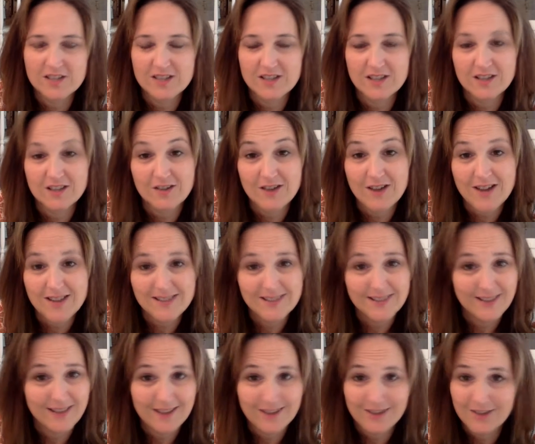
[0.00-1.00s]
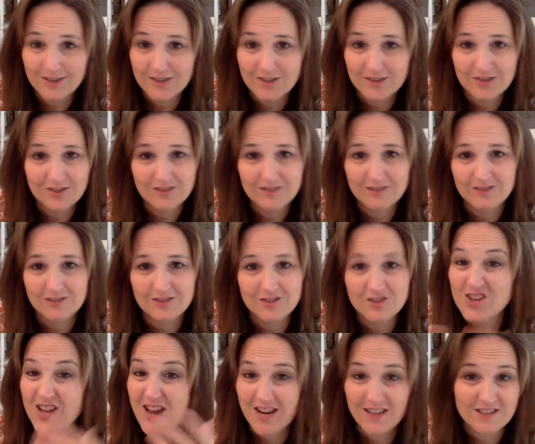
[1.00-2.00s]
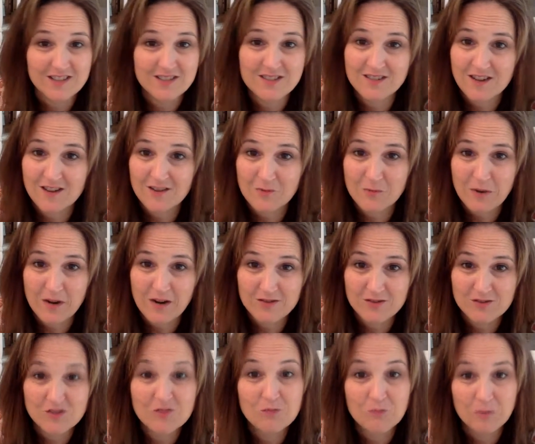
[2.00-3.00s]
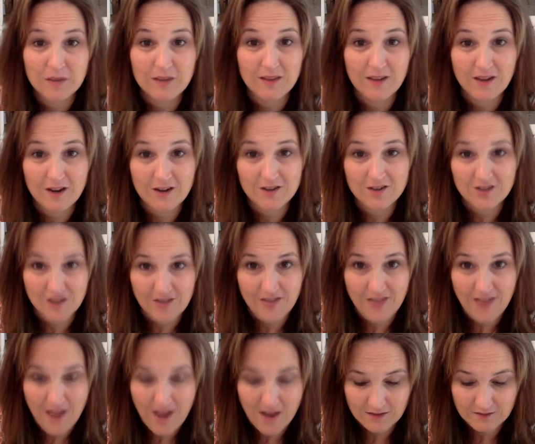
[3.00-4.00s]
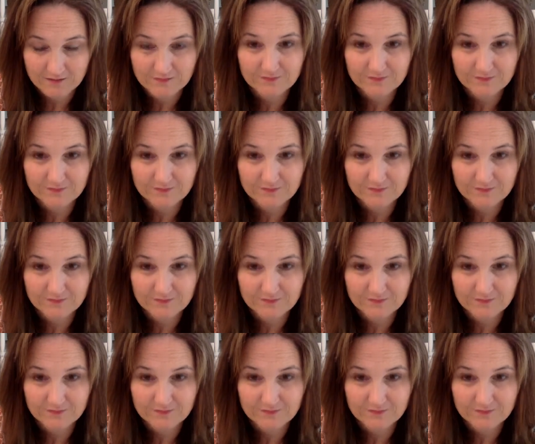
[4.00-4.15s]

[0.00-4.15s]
to get their act together, you've got to listen to other parents who've been there, done that,